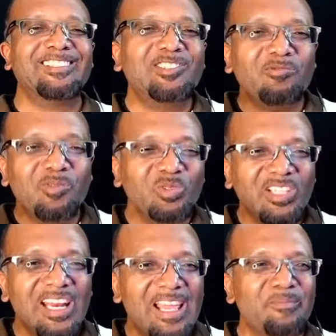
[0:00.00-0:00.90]

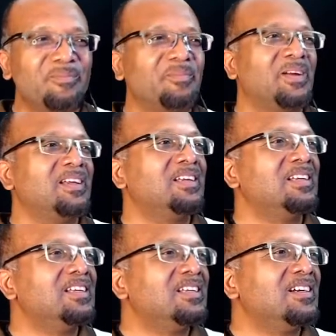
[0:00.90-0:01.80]
Jerusalem.
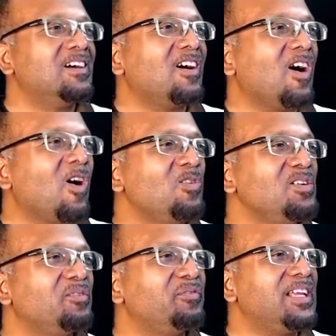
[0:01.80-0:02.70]
How
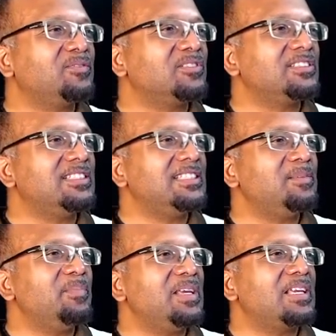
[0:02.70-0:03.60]
the faithful
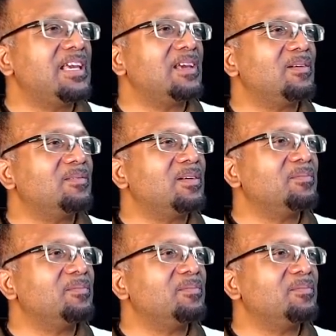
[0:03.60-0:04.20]
city became